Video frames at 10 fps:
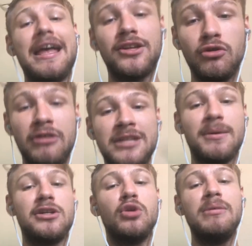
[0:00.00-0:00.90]
to is by
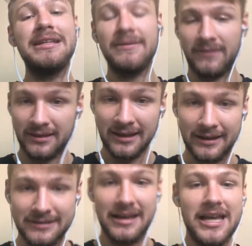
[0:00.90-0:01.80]
doing different
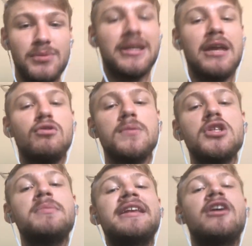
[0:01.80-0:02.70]
things. It's by taking
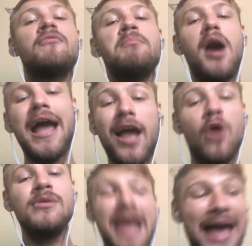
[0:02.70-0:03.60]
responsibility of my
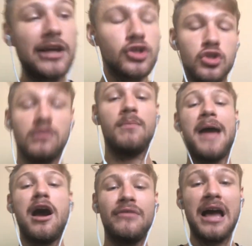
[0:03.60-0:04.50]
own actions, of the
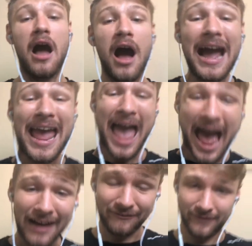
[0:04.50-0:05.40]
power that I
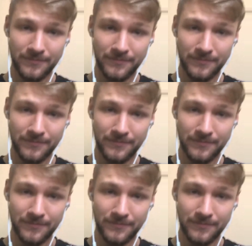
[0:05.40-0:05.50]
have.